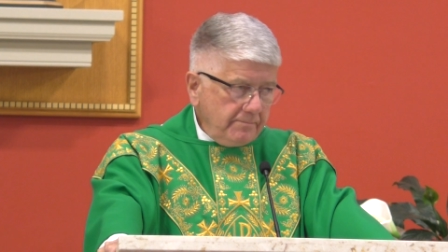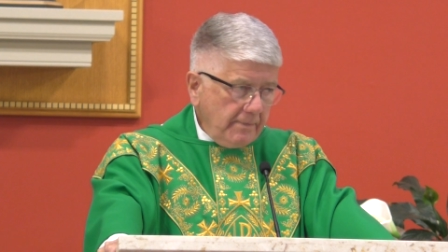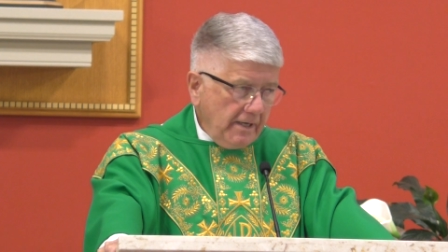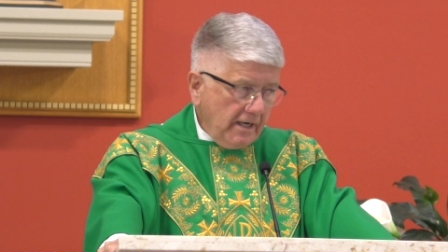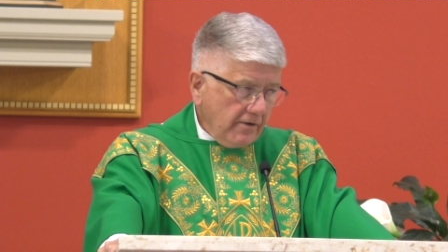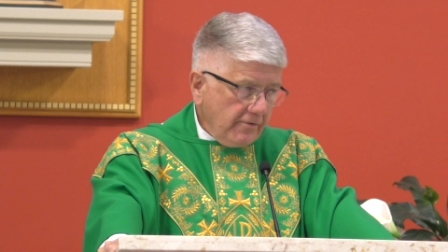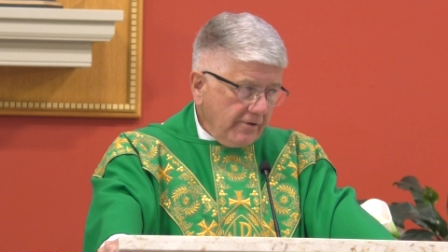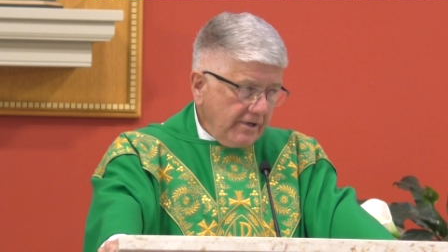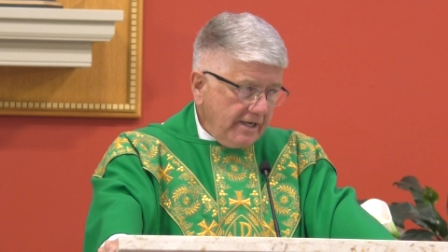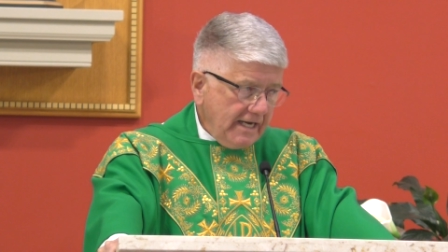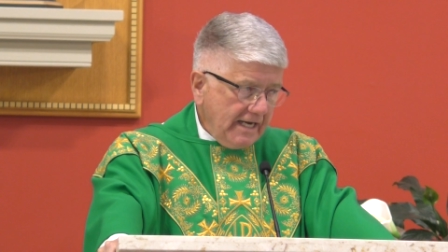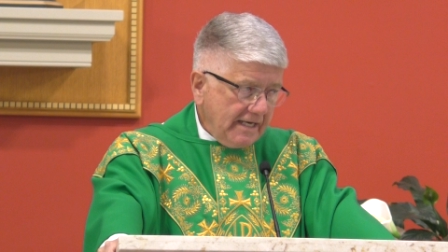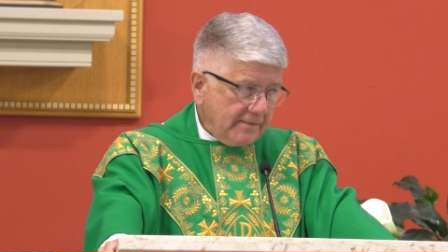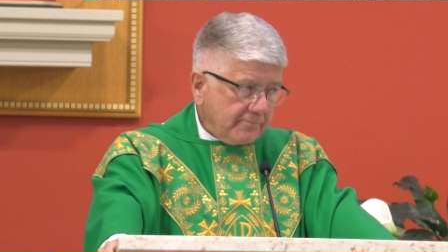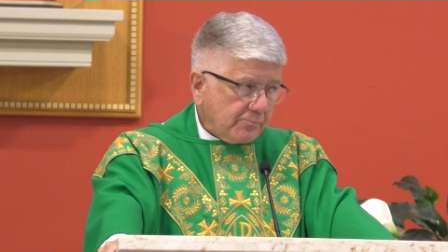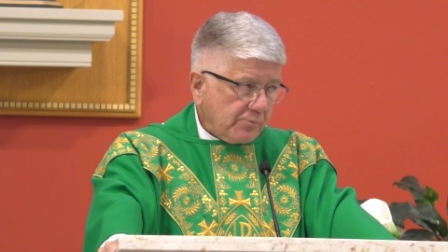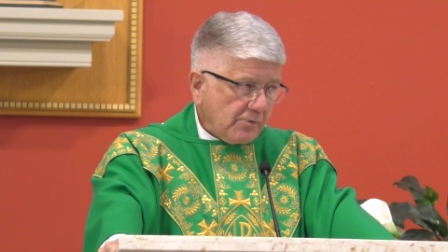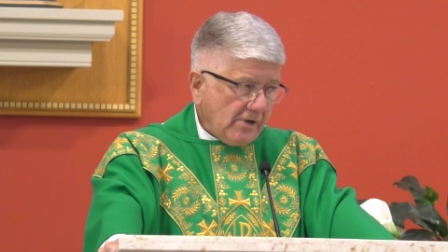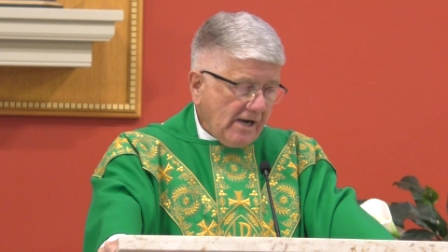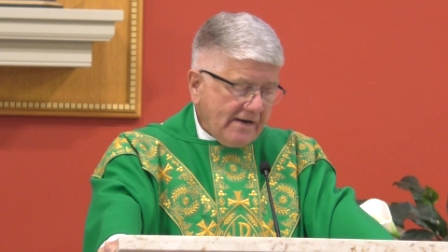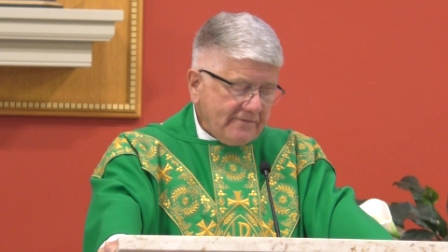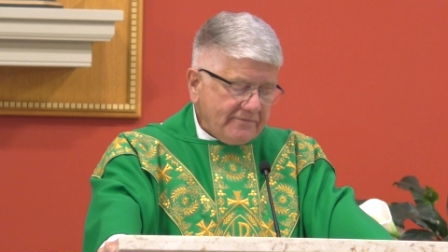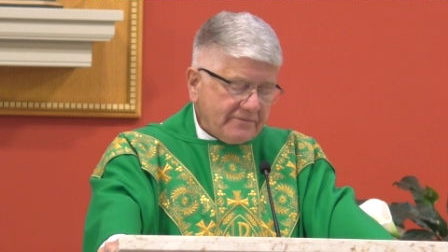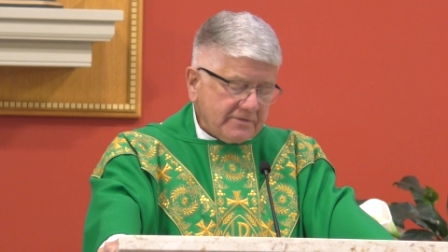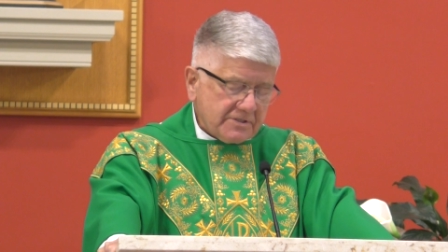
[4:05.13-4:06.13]
Mary had
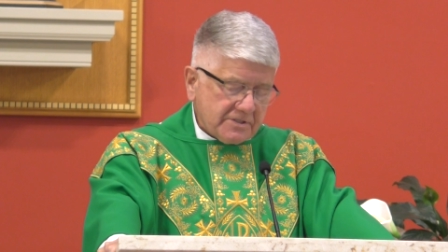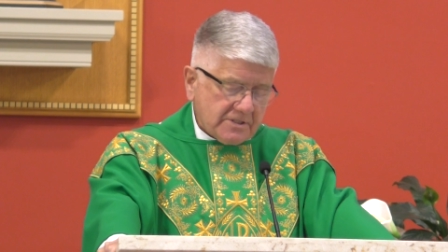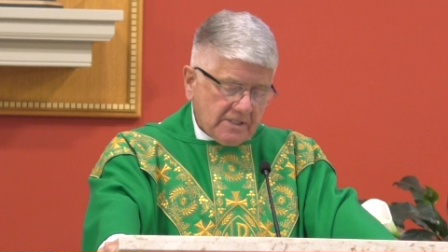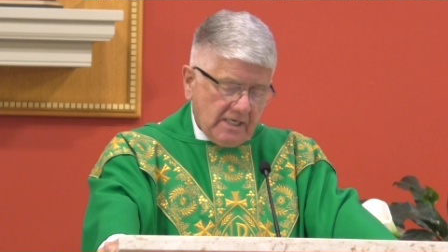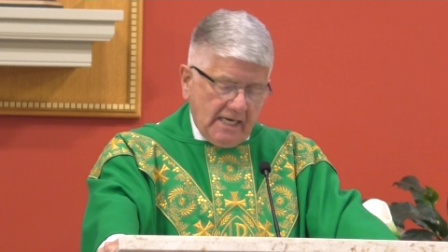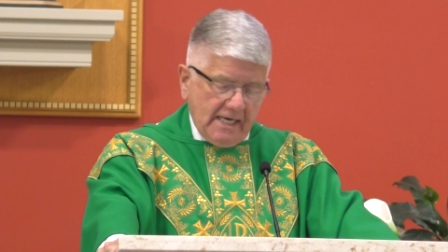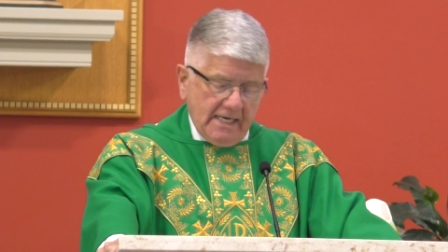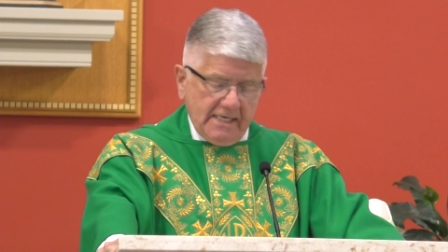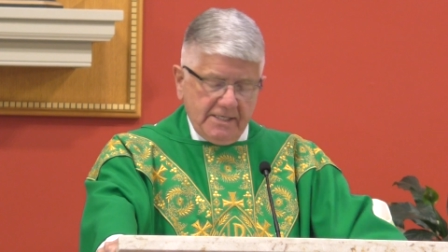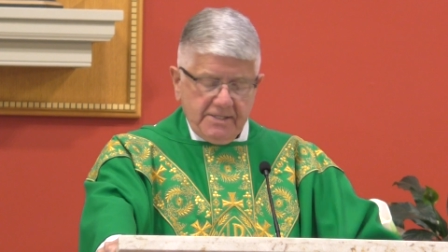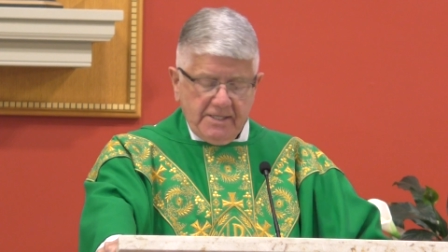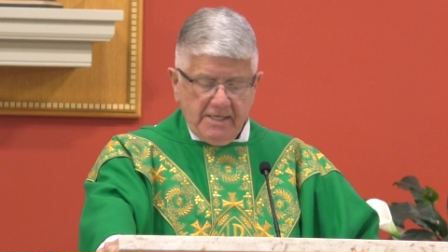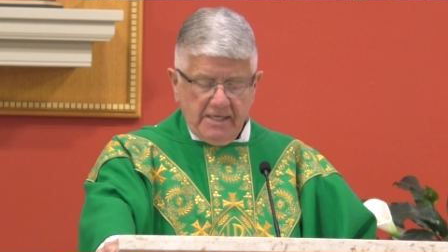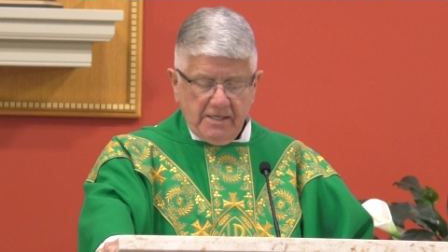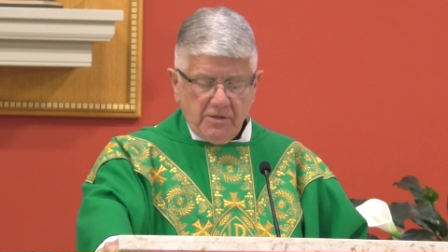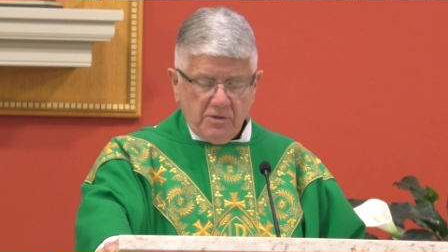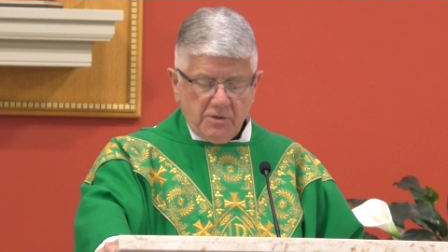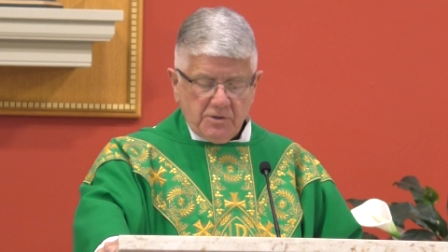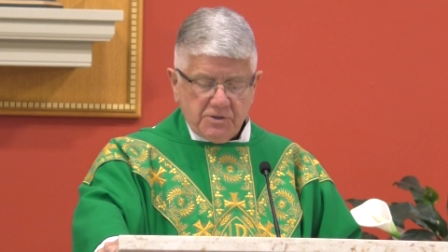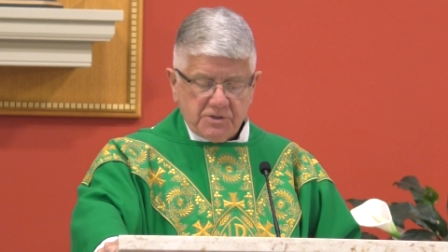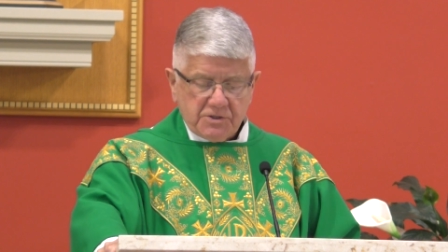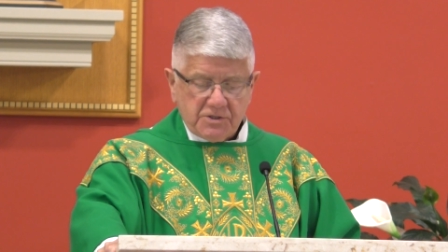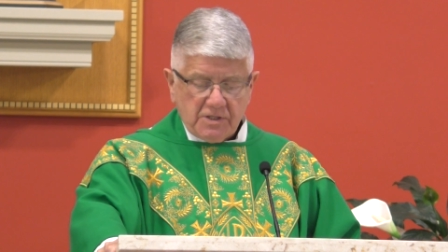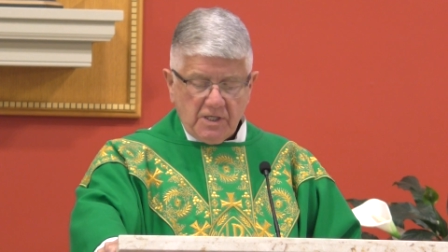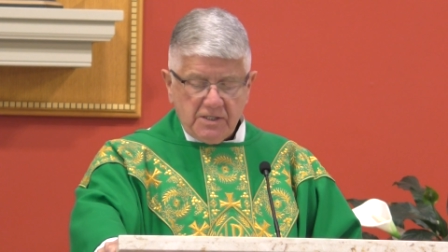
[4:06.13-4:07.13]
prophesied that
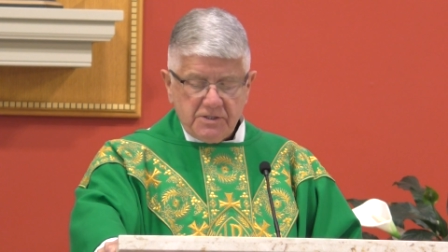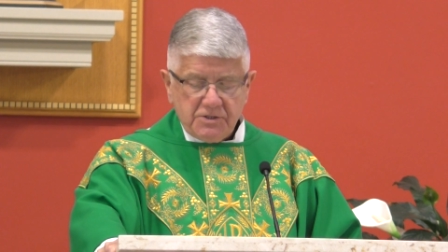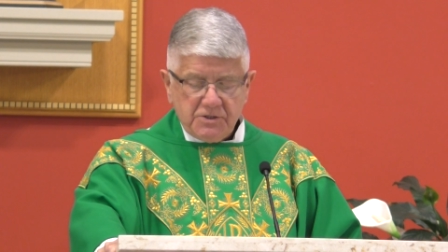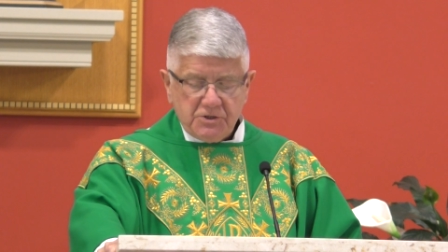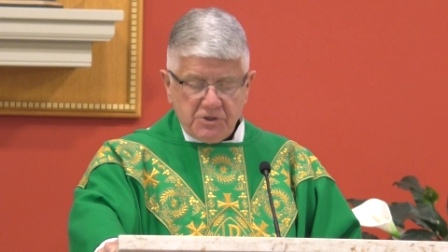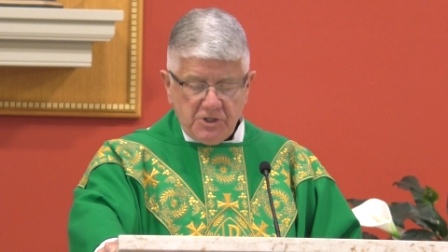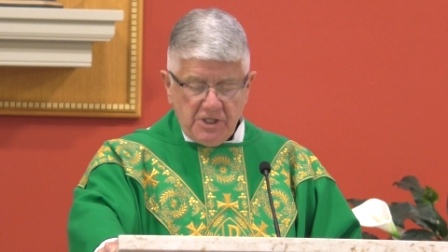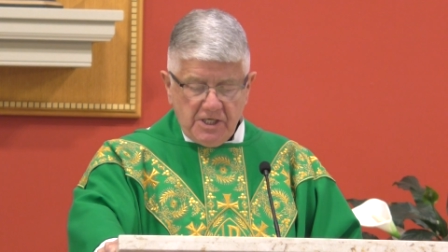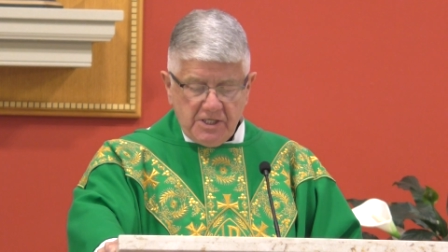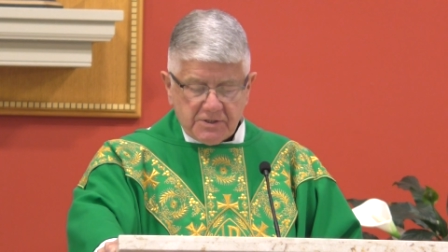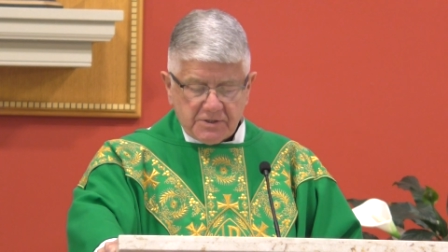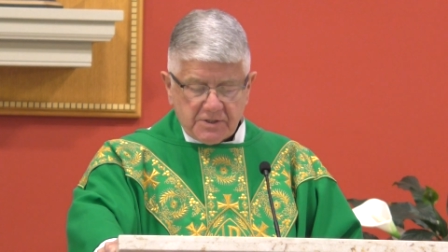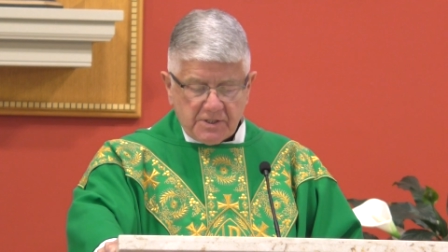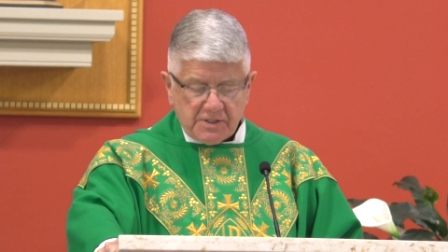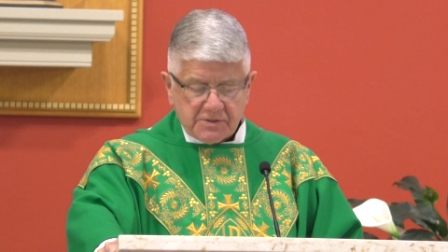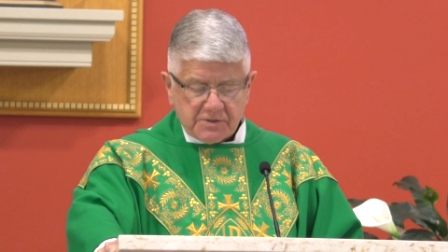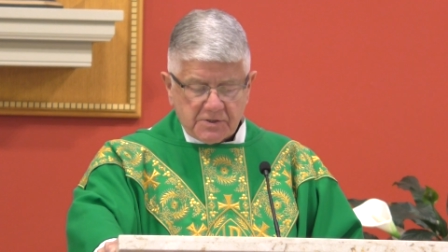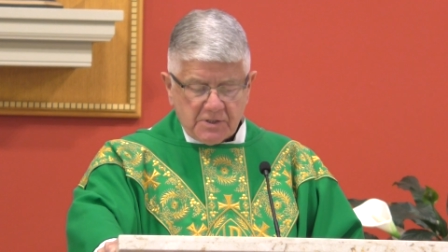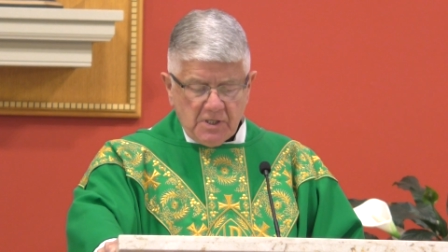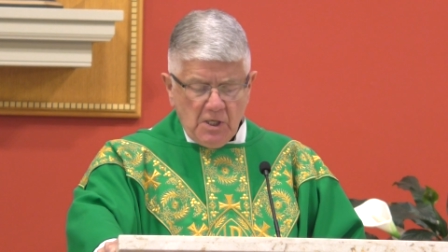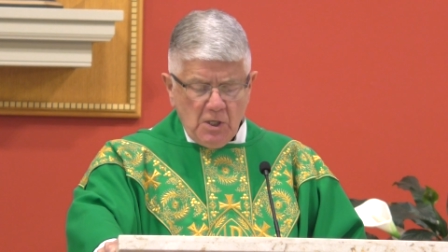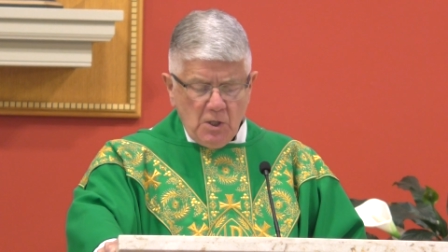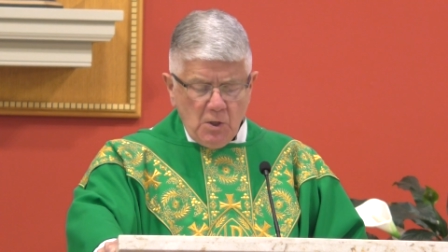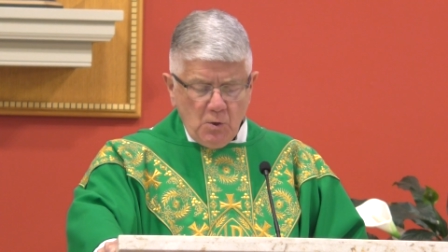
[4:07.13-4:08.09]
her son Jesus